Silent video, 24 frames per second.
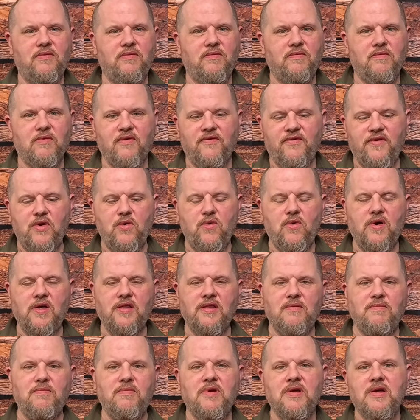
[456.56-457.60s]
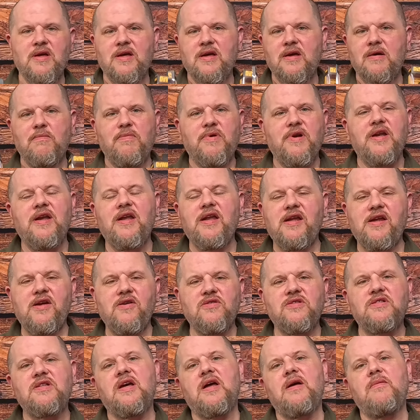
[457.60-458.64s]
review on them. But in a
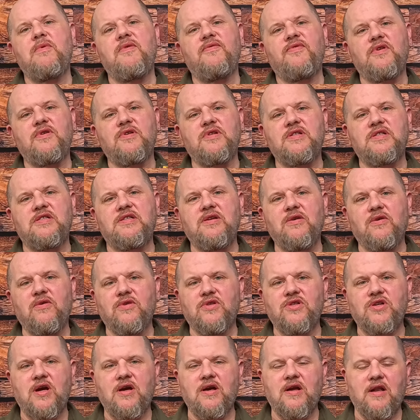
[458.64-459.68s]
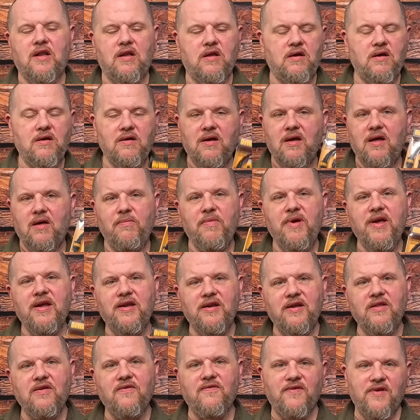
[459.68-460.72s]
year's time, if they're still chugging along, I'll make
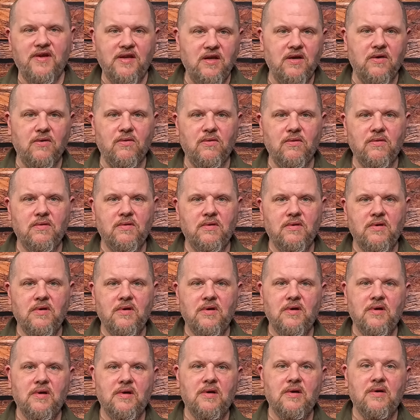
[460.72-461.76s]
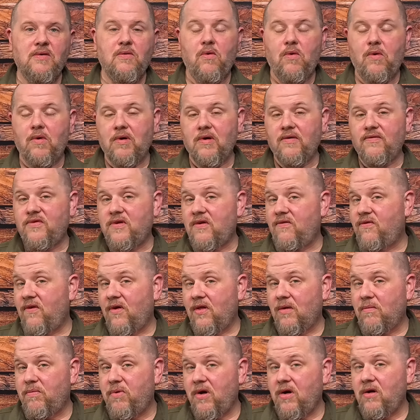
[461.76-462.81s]
another video. Or if they
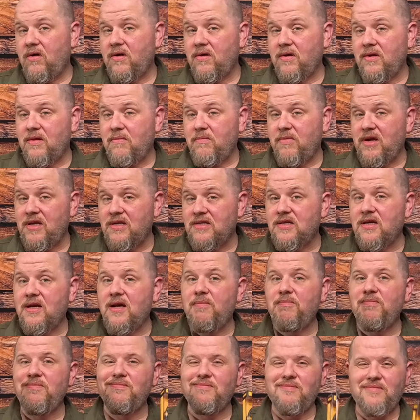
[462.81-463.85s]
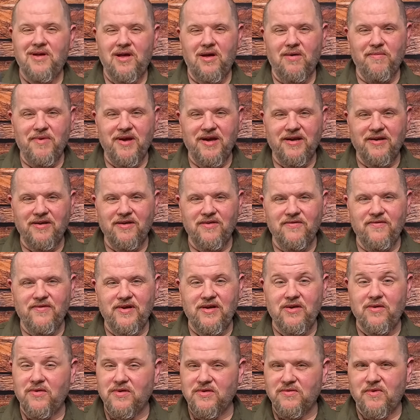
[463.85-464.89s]
fall apart in the meantime, I'll make another
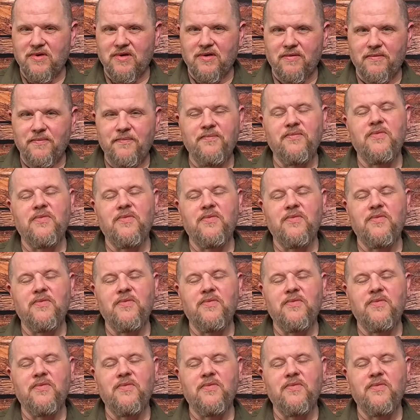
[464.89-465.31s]
video as well.